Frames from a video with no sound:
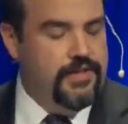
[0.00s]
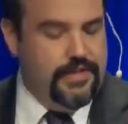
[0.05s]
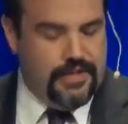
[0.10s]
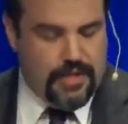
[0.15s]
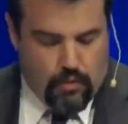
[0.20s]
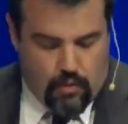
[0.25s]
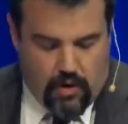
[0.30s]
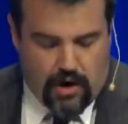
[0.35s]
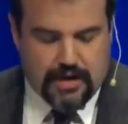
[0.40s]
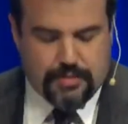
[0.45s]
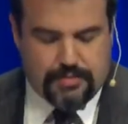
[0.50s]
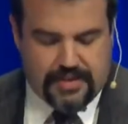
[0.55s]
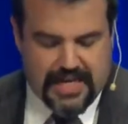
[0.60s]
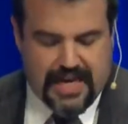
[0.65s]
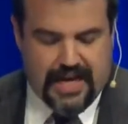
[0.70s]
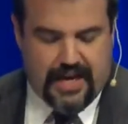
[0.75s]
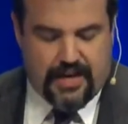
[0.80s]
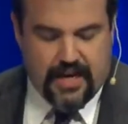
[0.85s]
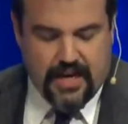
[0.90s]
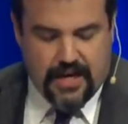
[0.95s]
They want him
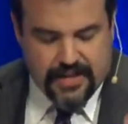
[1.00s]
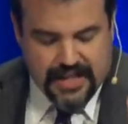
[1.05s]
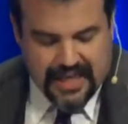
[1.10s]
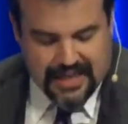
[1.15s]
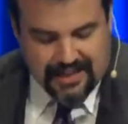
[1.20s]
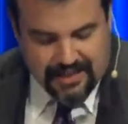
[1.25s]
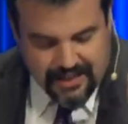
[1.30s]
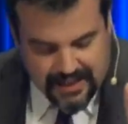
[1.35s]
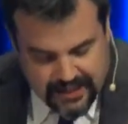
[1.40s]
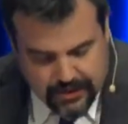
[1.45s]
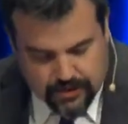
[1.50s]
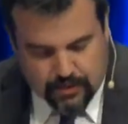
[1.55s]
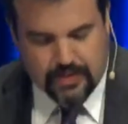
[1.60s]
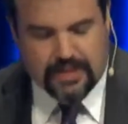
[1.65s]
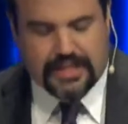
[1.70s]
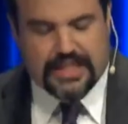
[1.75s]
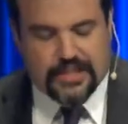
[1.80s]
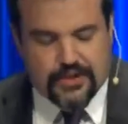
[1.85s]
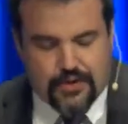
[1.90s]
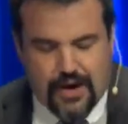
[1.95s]
dead. They
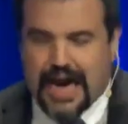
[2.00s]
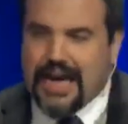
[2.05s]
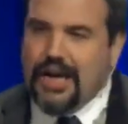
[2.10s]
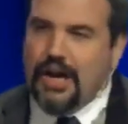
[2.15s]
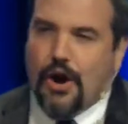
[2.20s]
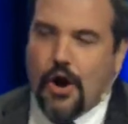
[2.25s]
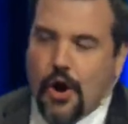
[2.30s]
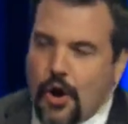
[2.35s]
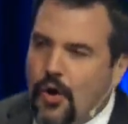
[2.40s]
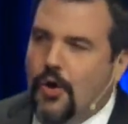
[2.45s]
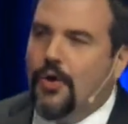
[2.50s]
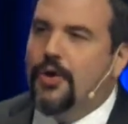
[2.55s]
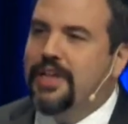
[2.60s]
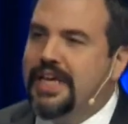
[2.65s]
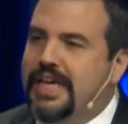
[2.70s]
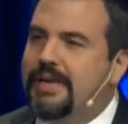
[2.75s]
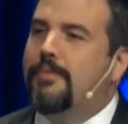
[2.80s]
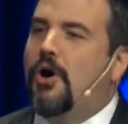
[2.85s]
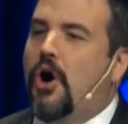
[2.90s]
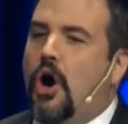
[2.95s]
literally try to hurl
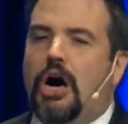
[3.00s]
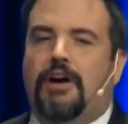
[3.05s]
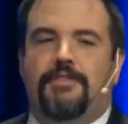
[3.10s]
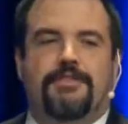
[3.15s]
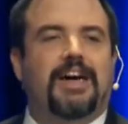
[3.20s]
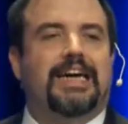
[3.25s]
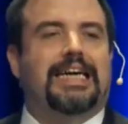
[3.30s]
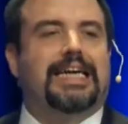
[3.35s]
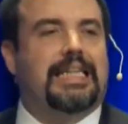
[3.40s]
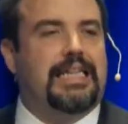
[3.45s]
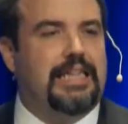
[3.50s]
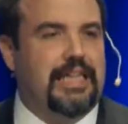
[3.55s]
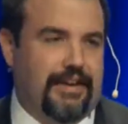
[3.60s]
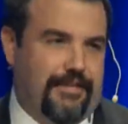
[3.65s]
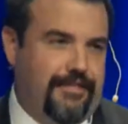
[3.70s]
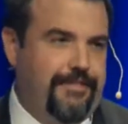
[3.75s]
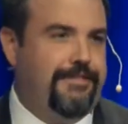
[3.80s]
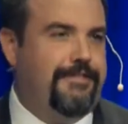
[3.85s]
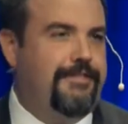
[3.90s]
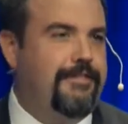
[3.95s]
him off a cliff.